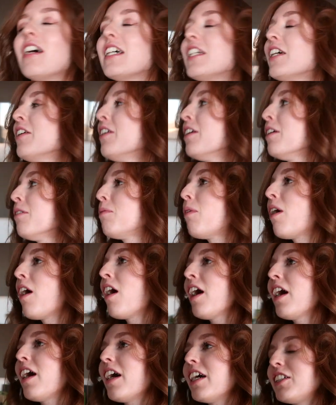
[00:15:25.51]
I don't know
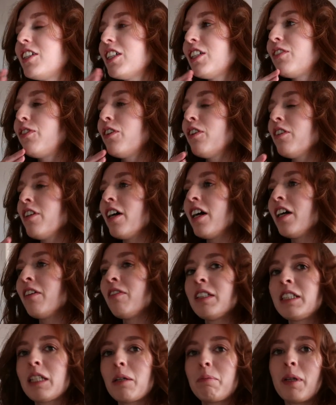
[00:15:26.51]
why, I just feel
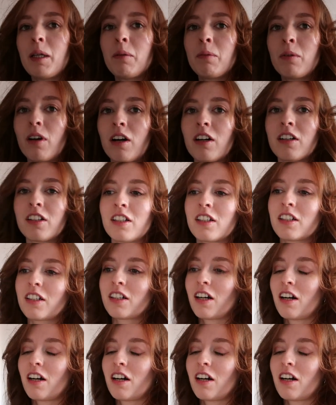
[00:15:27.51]
nervous that people aren't gonna